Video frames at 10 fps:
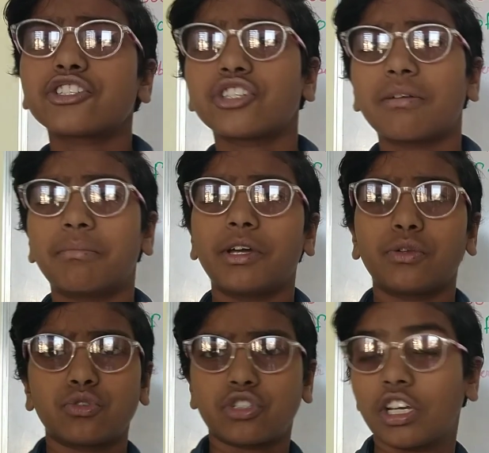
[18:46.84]
number you
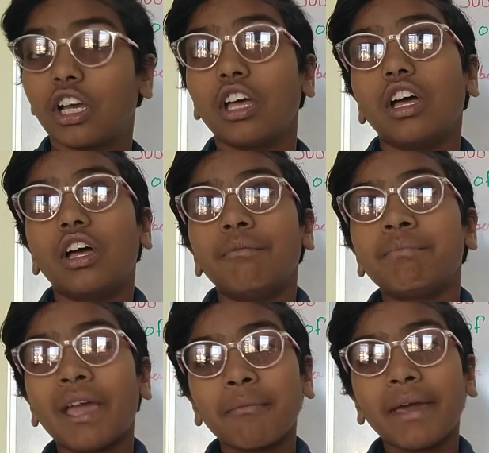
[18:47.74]
take, maybe
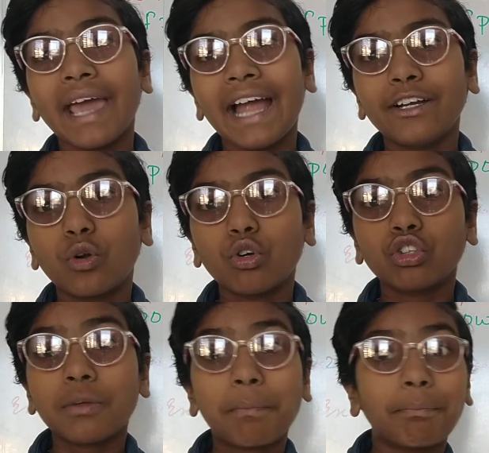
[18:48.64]
I don't know the
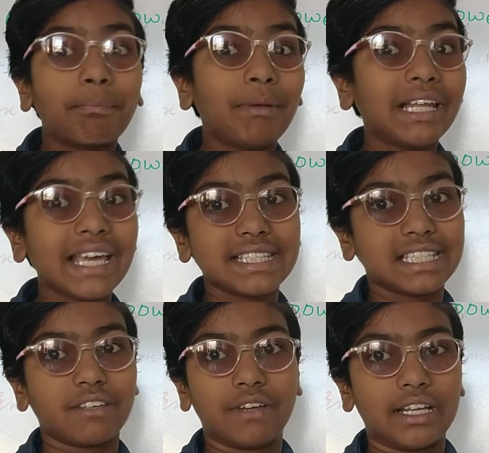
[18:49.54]
place
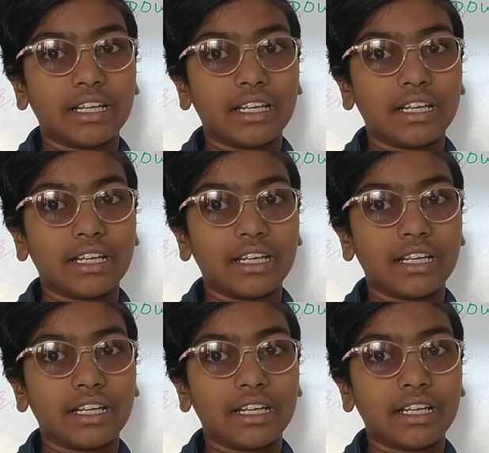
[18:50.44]
even,